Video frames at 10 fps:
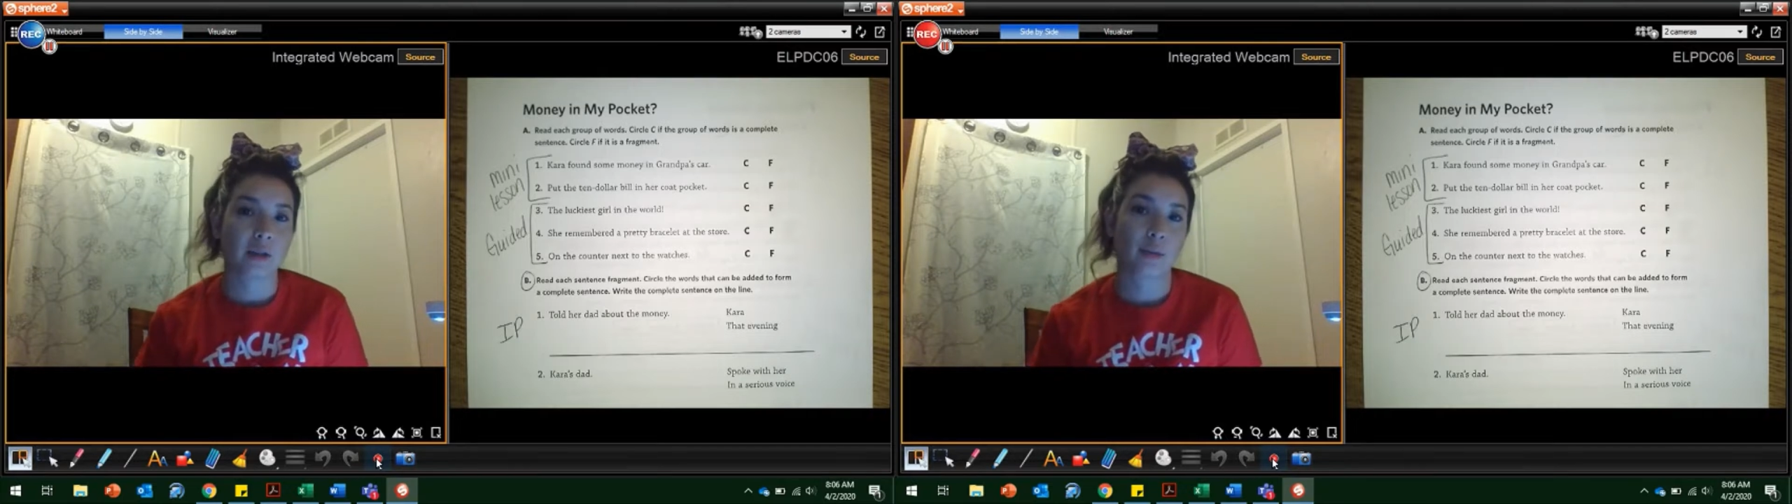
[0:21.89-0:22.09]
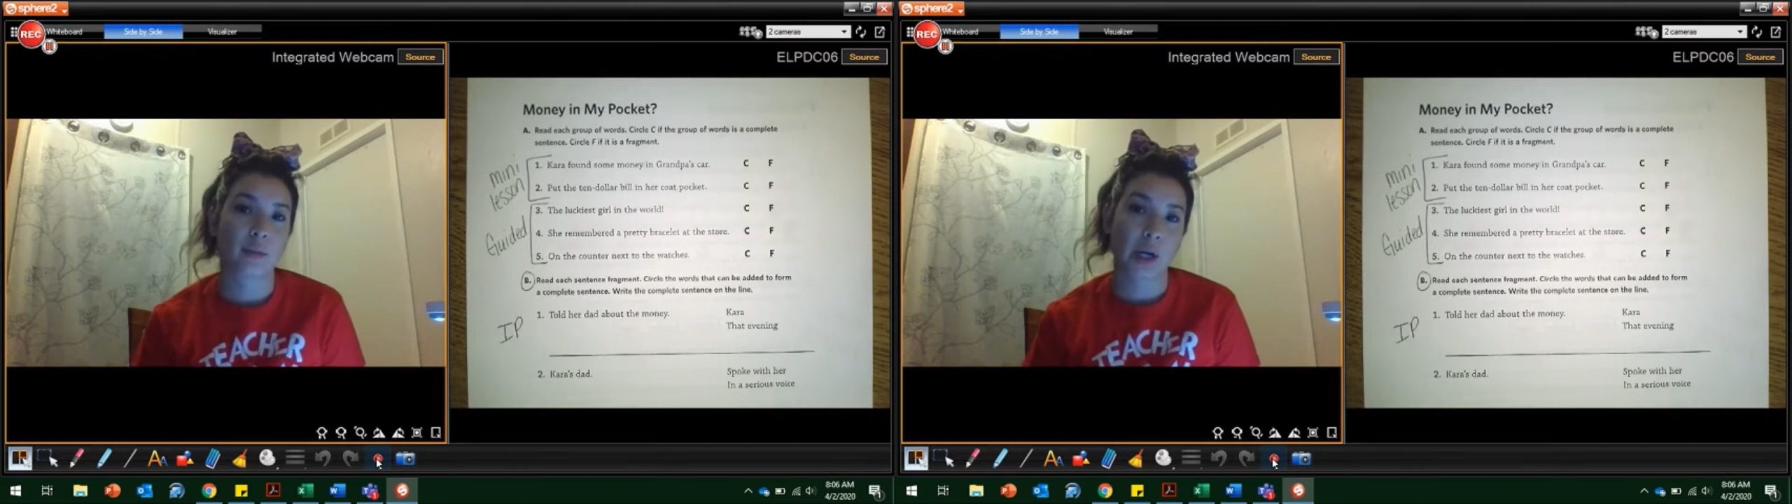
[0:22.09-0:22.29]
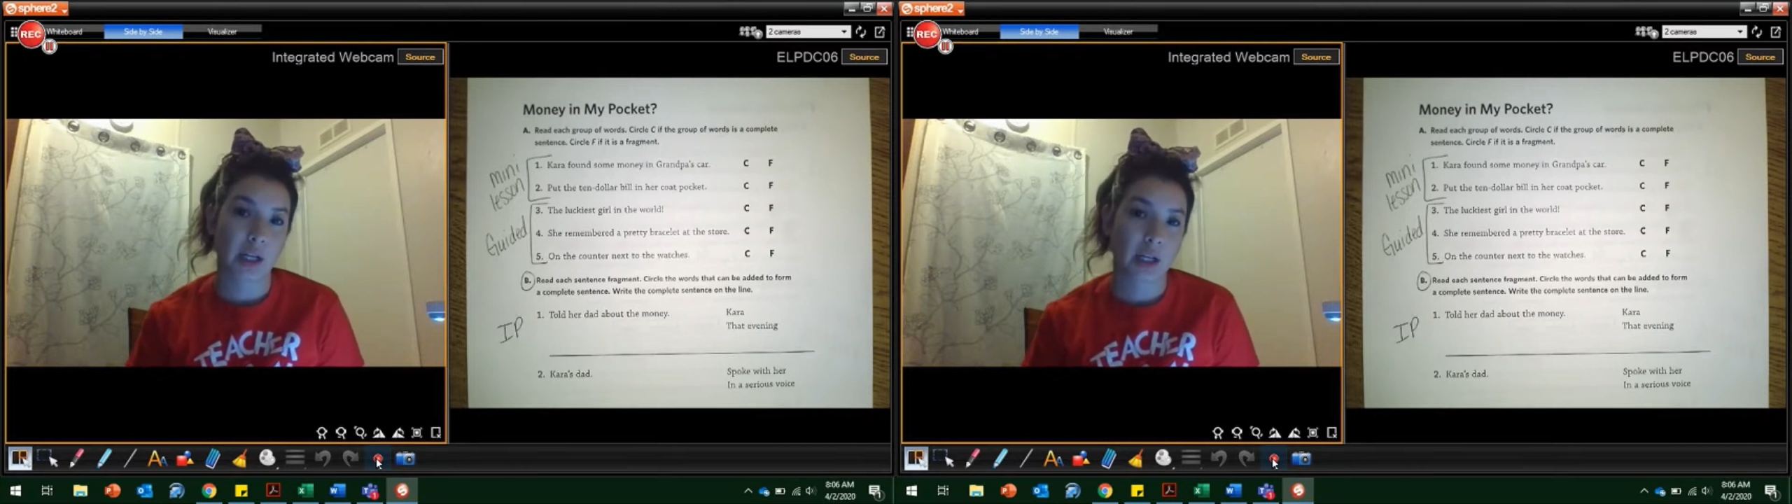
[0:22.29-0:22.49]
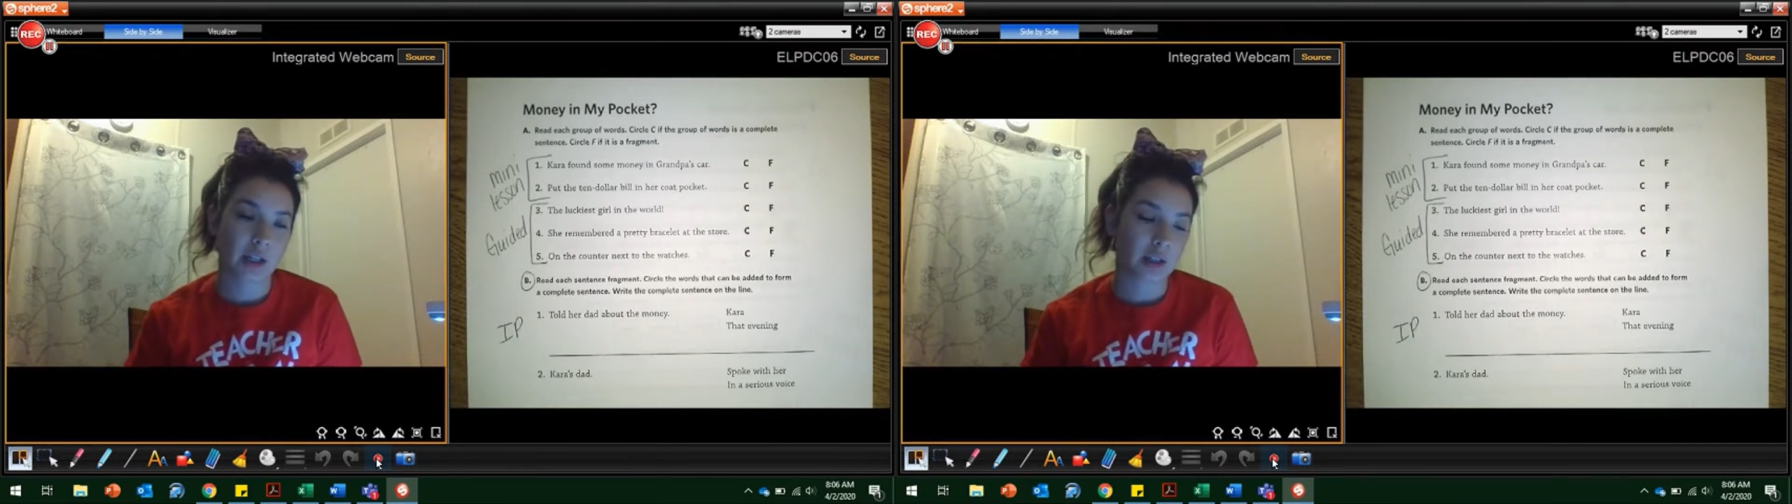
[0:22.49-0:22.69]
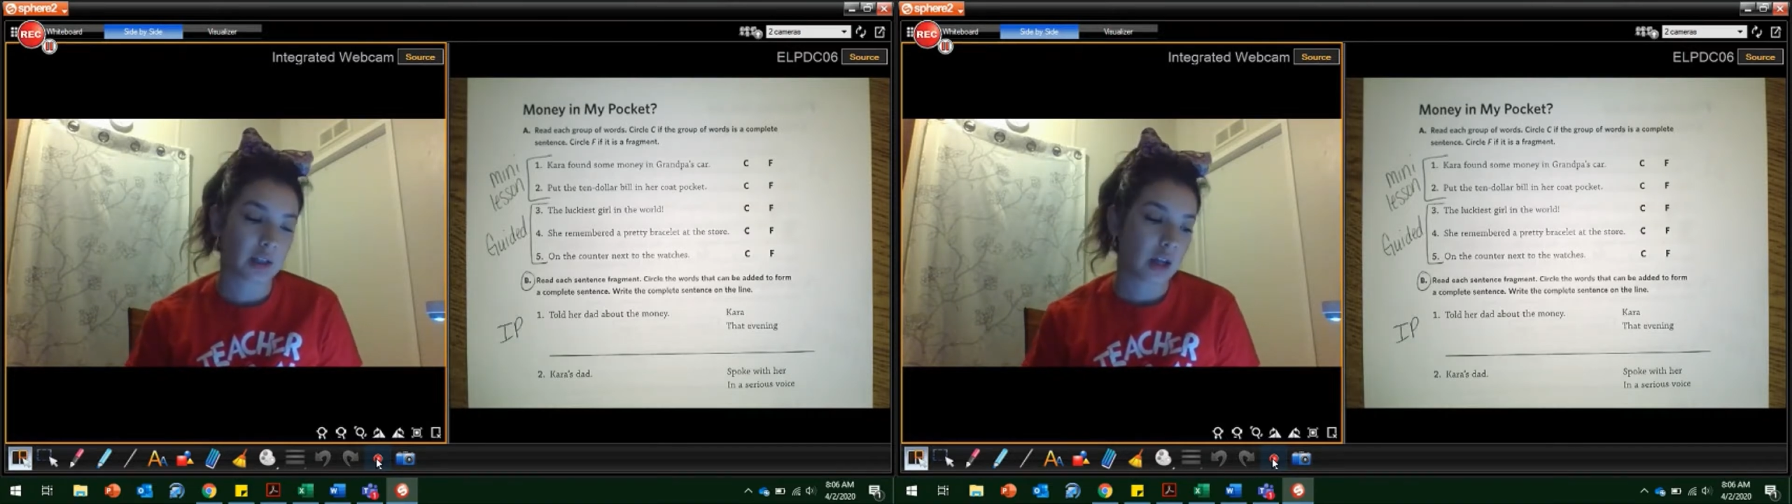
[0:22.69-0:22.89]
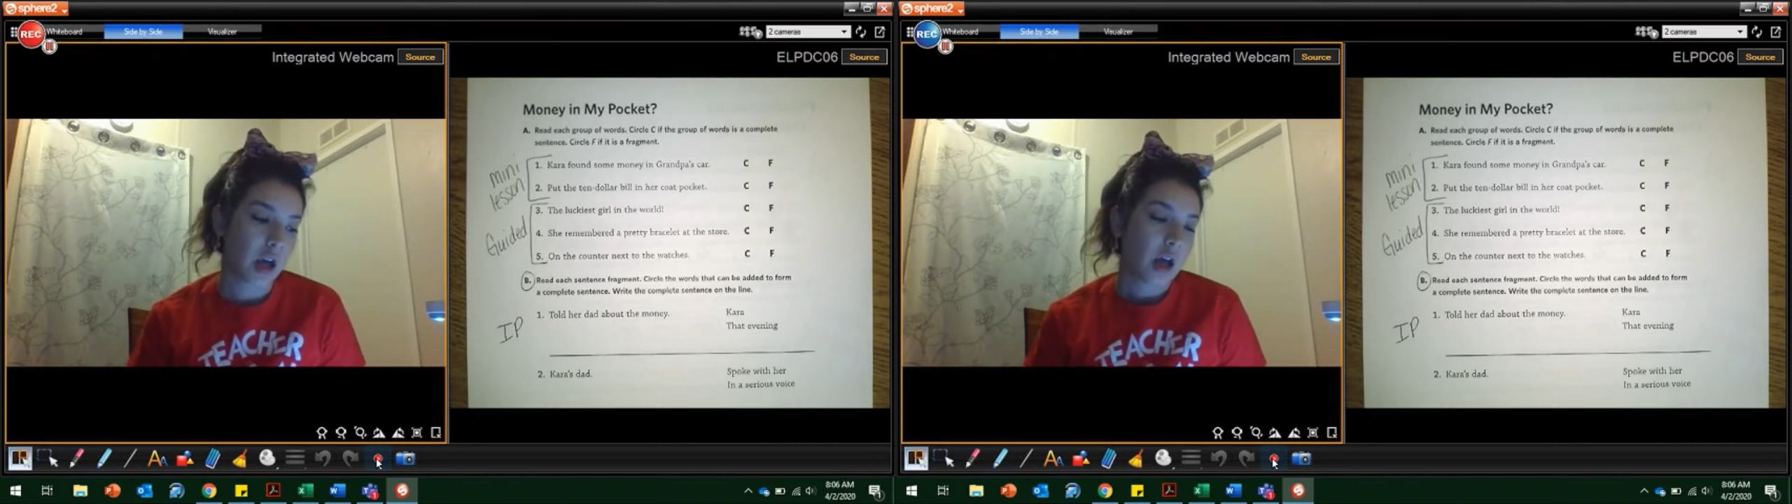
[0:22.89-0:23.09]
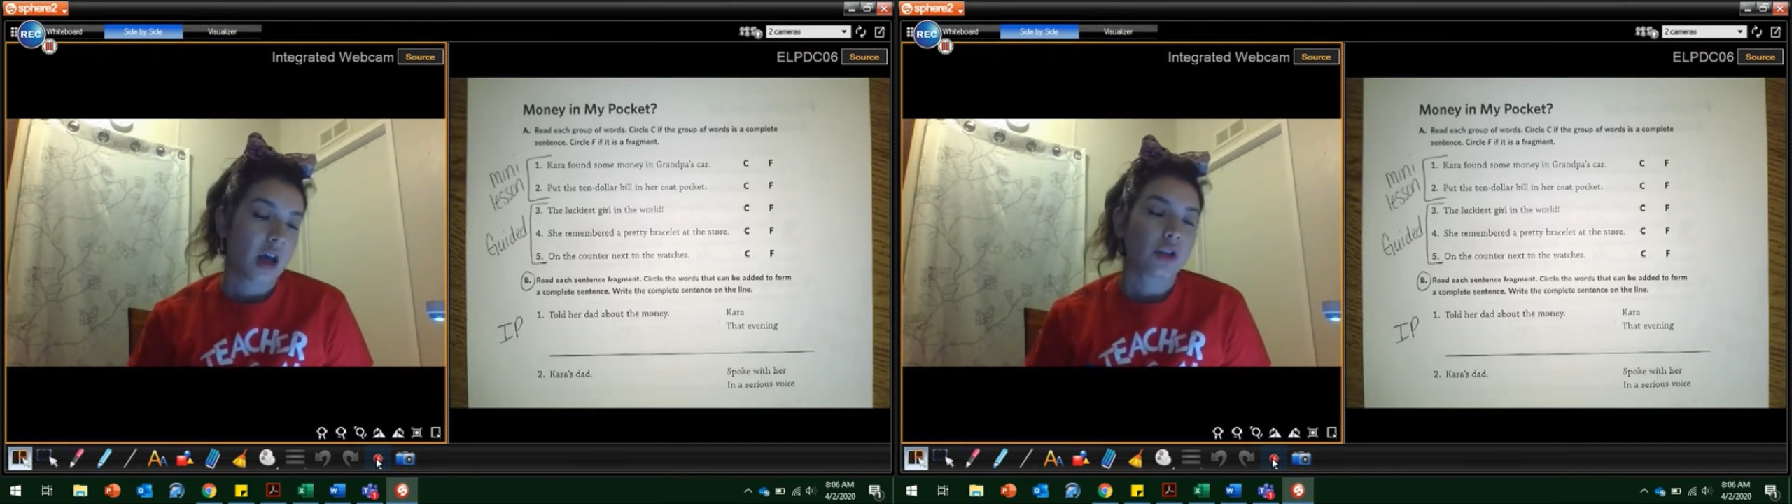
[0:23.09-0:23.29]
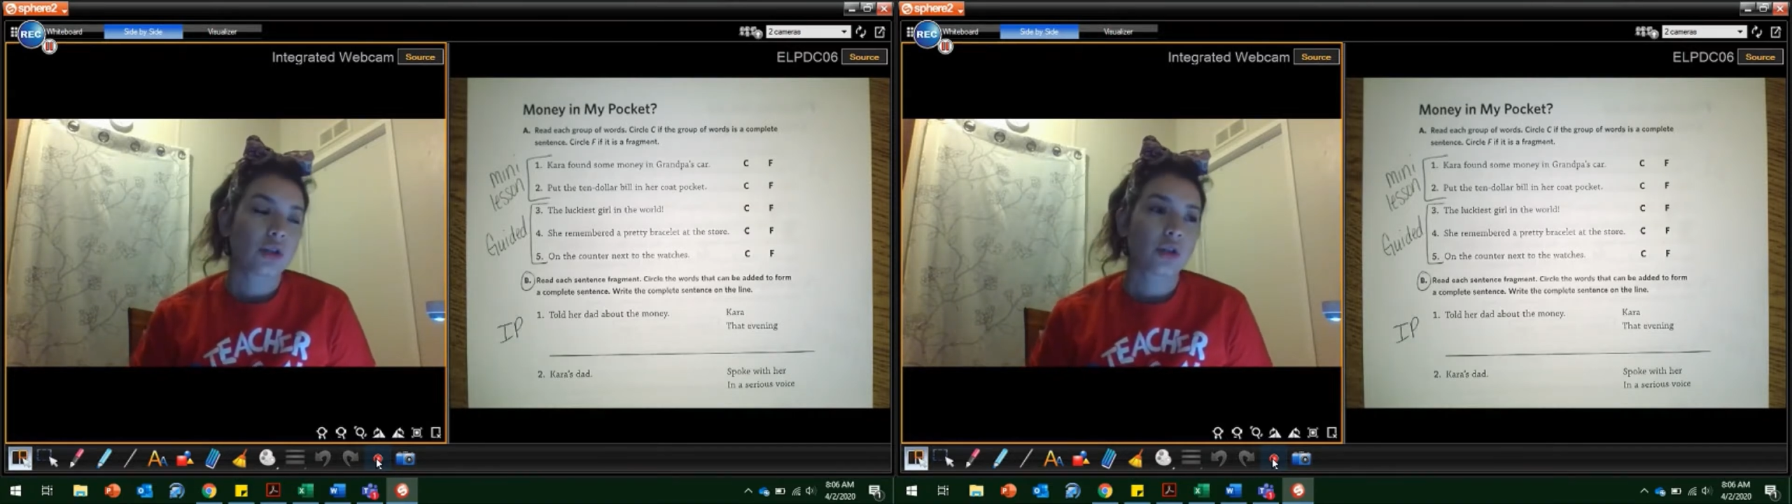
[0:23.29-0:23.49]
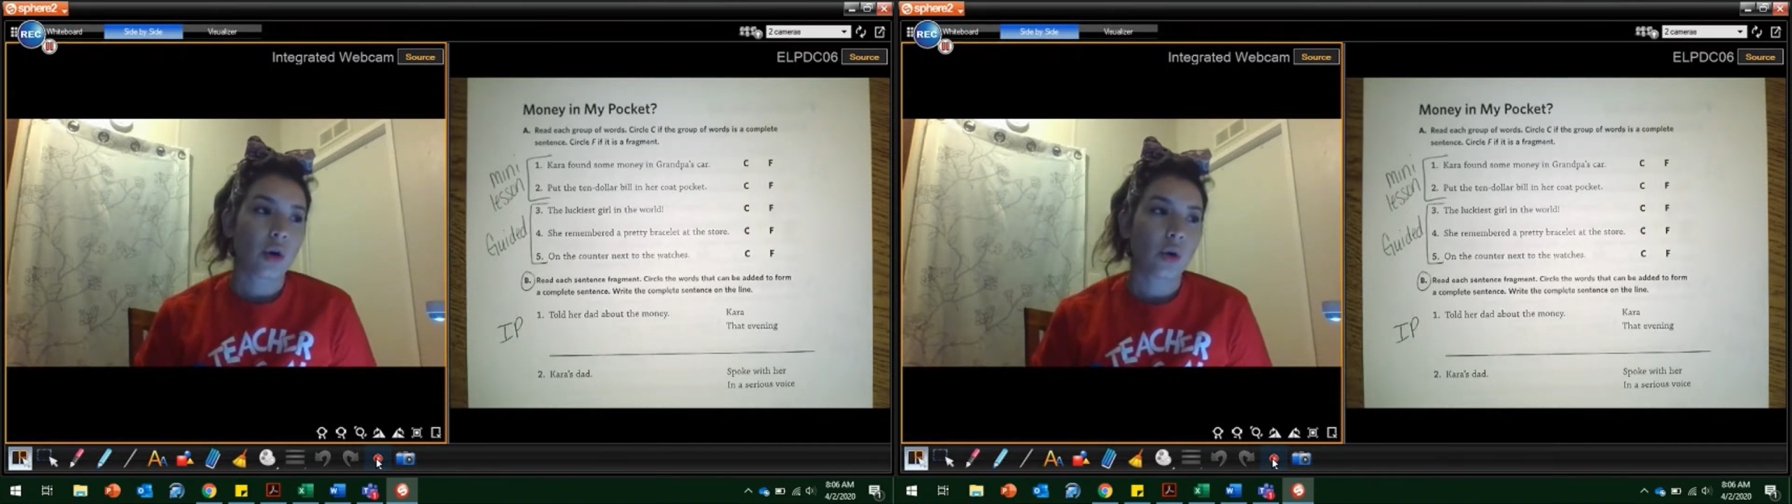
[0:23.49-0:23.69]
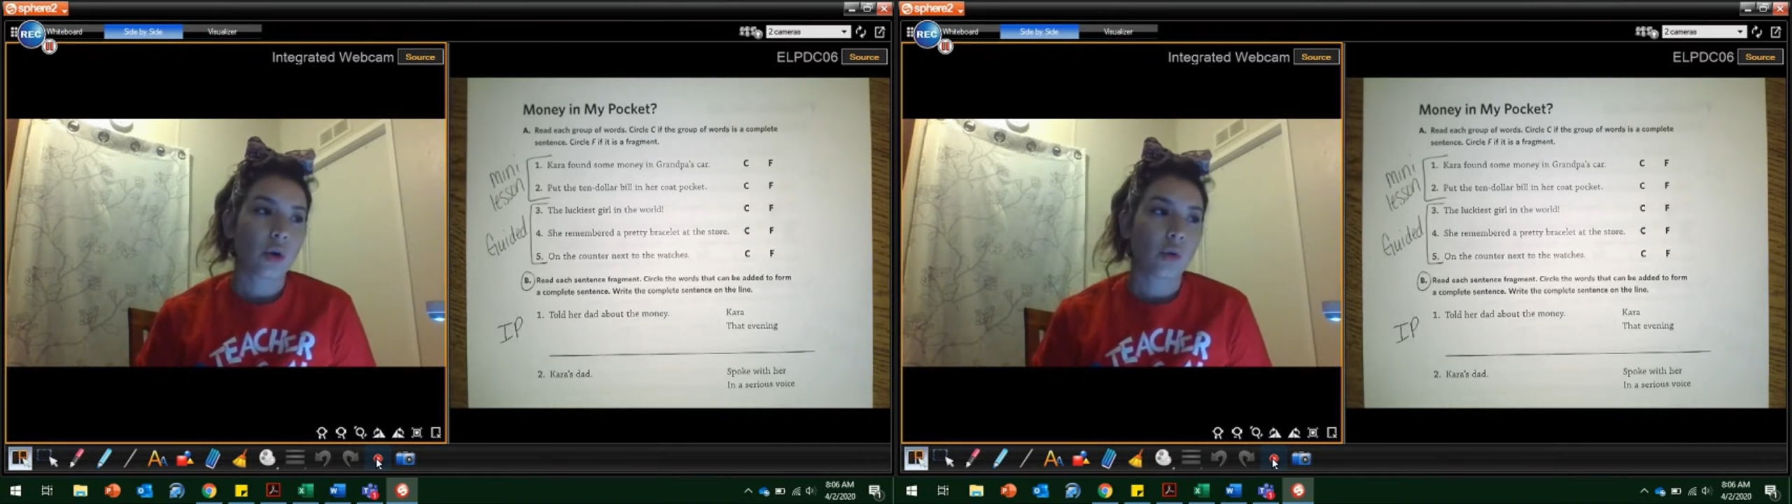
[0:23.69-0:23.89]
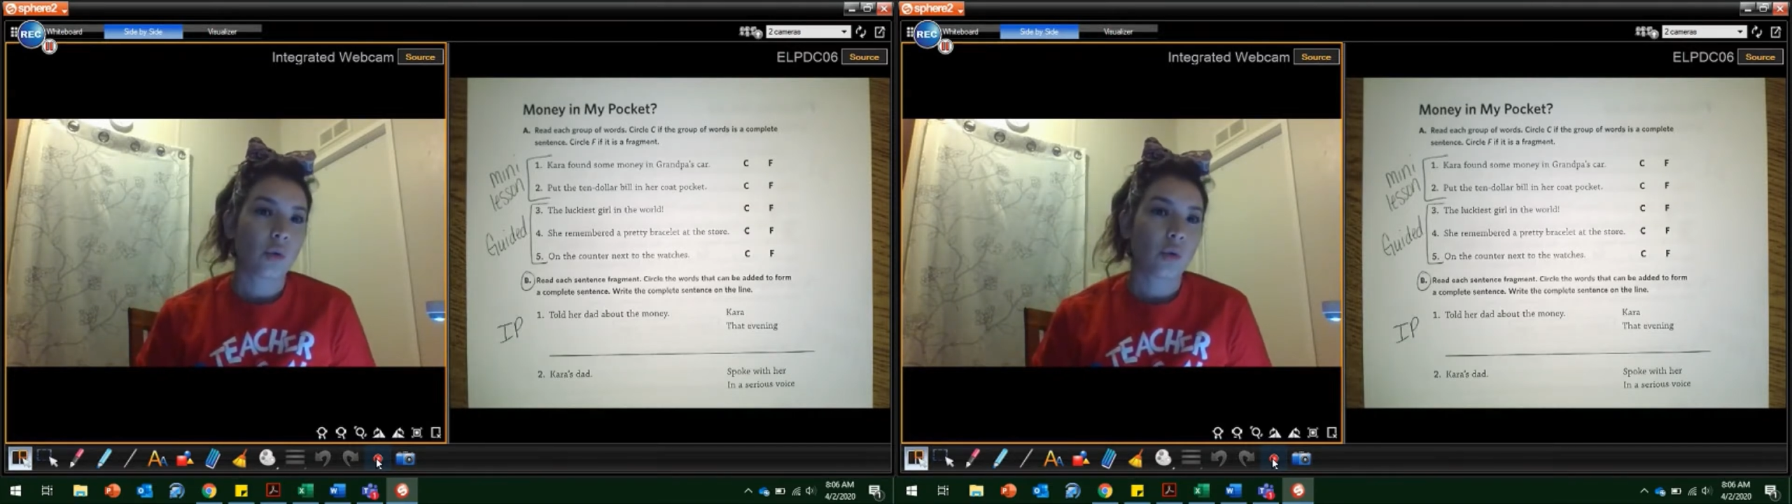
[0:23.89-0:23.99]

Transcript: predicates. So